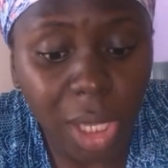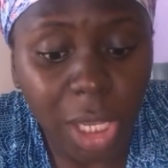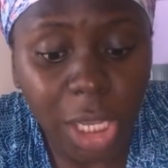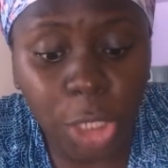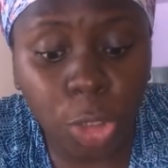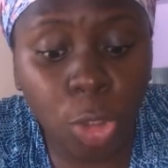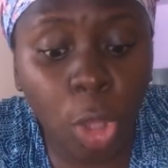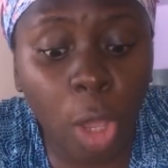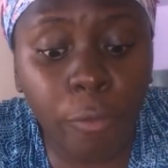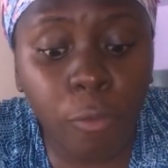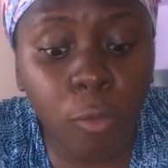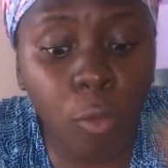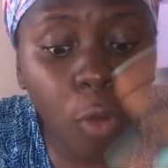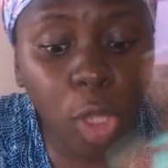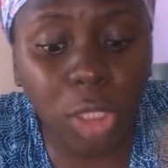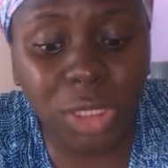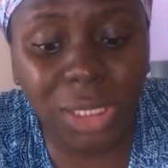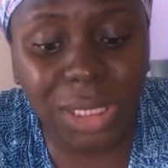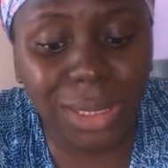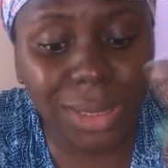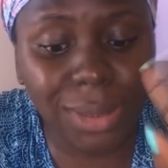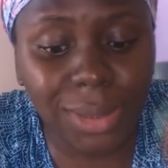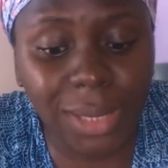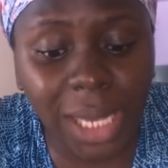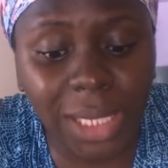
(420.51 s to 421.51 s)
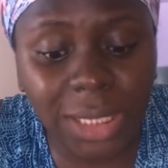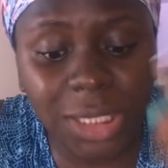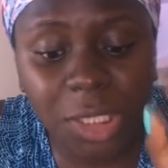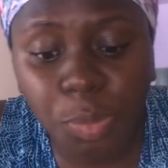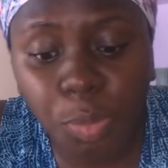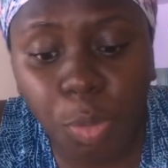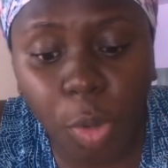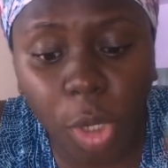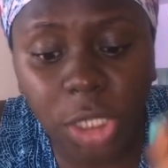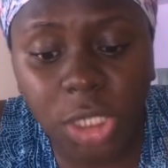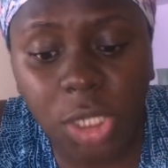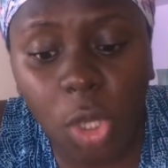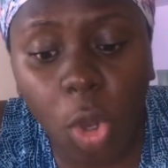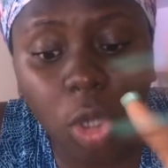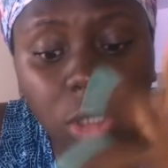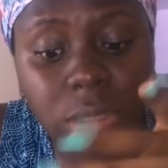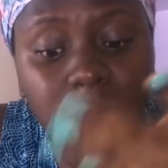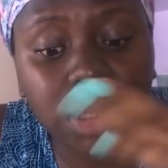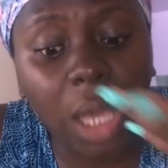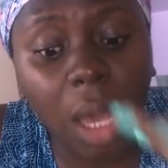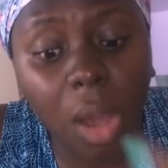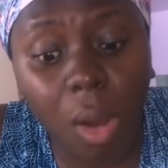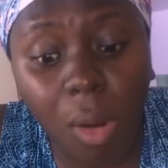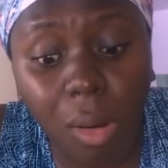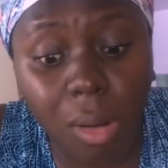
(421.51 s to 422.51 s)
You don't even want to send the boy, say
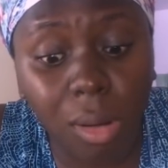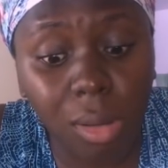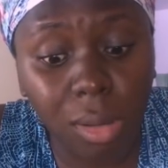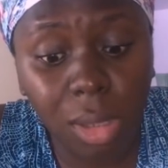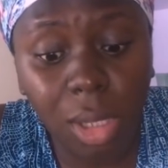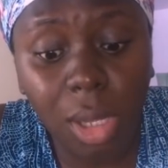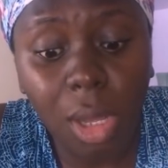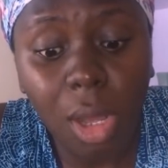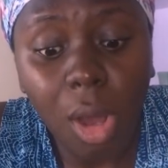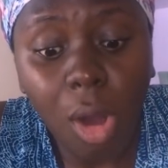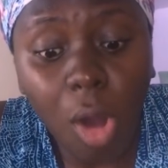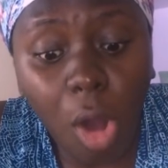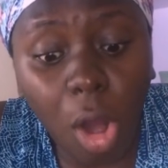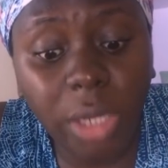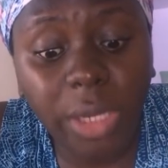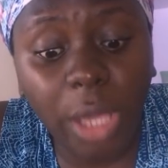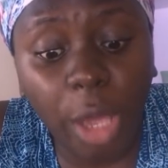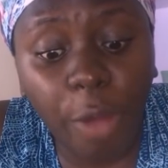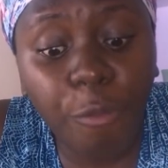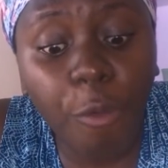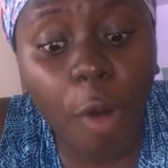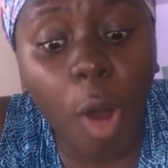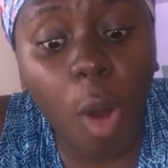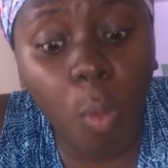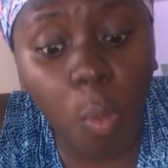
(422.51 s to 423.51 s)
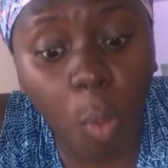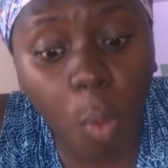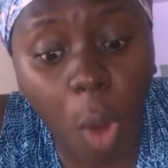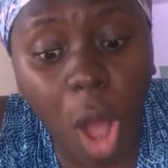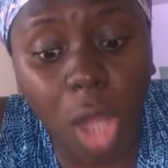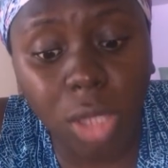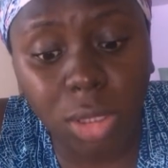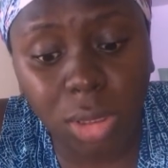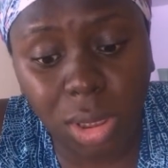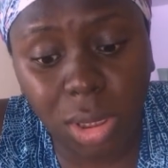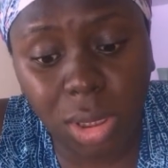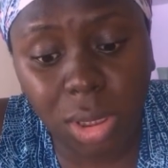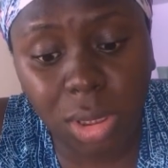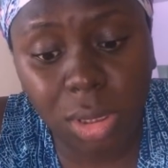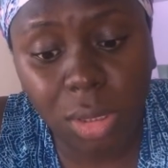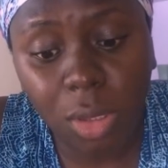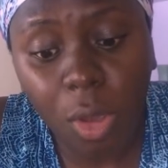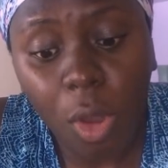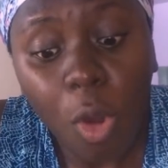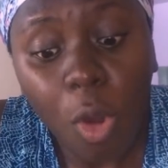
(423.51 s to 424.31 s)
okay oh, okay for once.